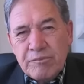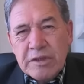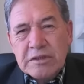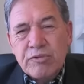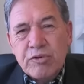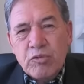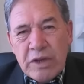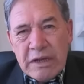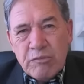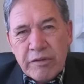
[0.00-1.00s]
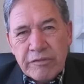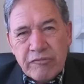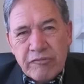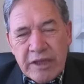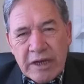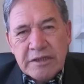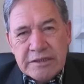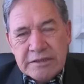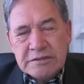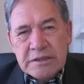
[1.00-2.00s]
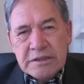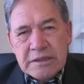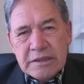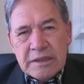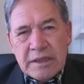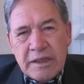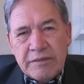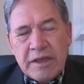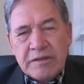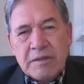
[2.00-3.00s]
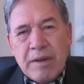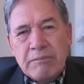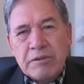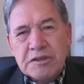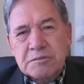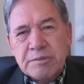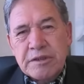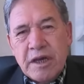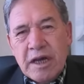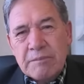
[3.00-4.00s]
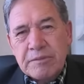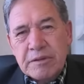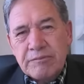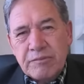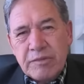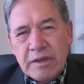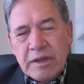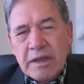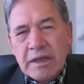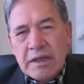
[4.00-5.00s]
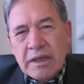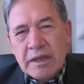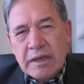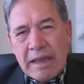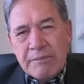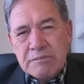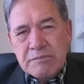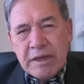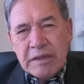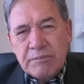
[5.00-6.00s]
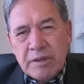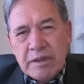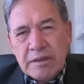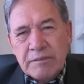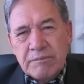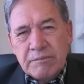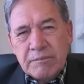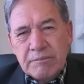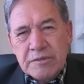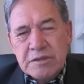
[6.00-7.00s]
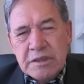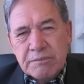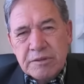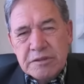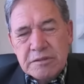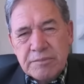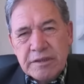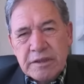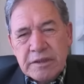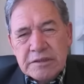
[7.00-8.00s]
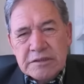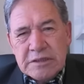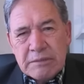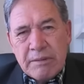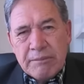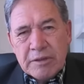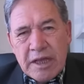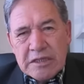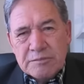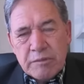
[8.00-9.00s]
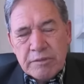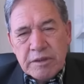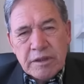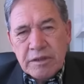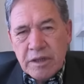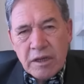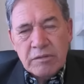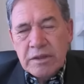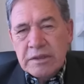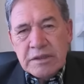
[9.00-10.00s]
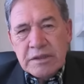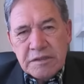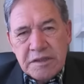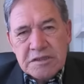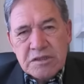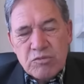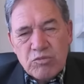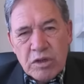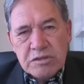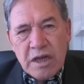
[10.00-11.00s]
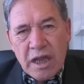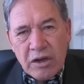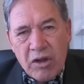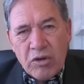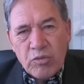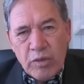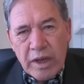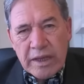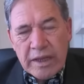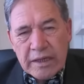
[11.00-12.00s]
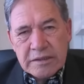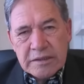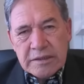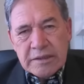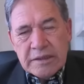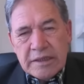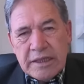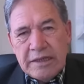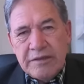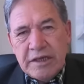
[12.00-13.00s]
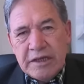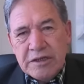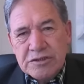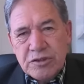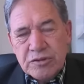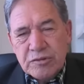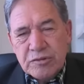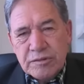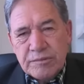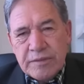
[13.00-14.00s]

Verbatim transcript: much more aware of what the reality is than the public spin hype and uh, claims made by Mr. Hipkins about stepping up at the last moment. No, this was a long way out mm. in the inner circle.